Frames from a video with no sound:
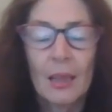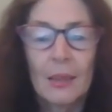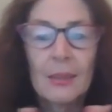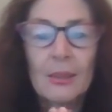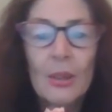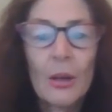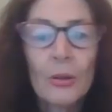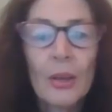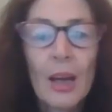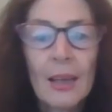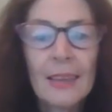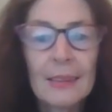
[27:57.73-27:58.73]
So
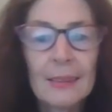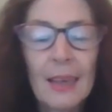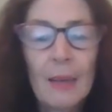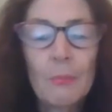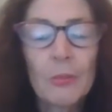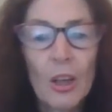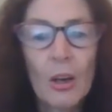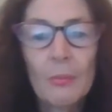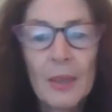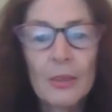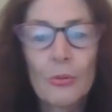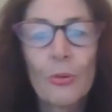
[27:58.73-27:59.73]
guys, keep the
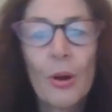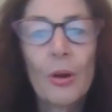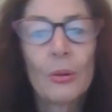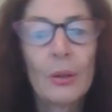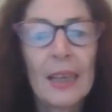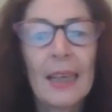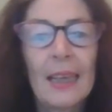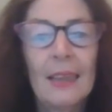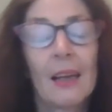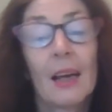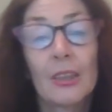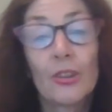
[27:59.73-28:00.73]
comments rolling
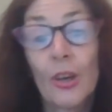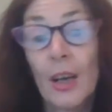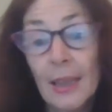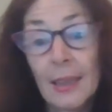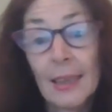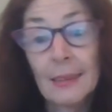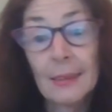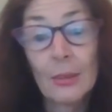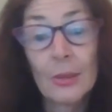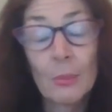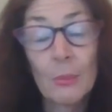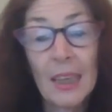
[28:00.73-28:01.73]
in. I try and answer
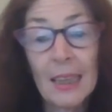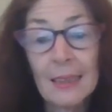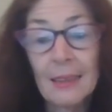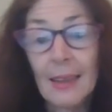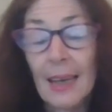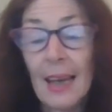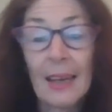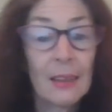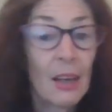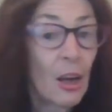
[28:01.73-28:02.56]
as many as I can.